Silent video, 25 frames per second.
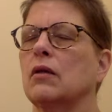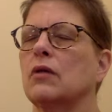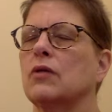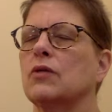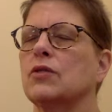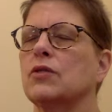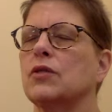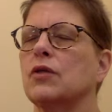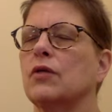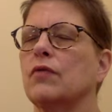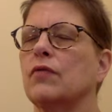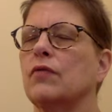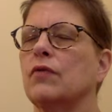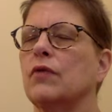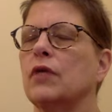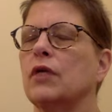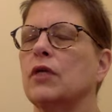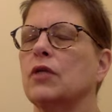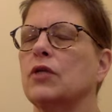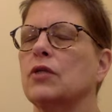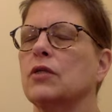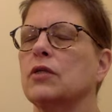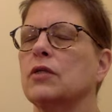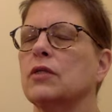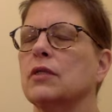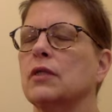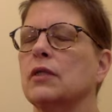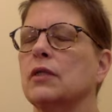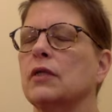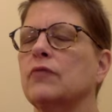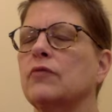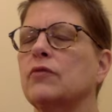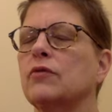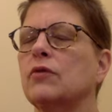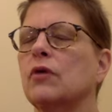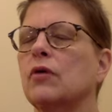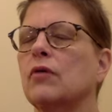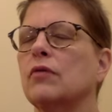suffering just
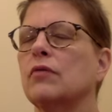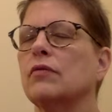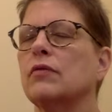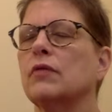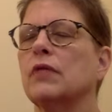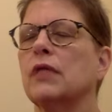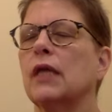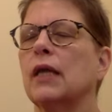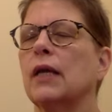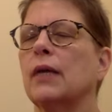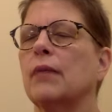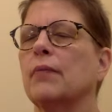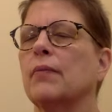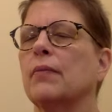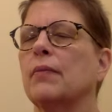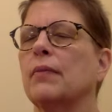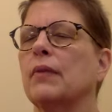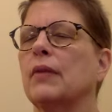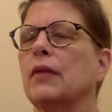lifts off of them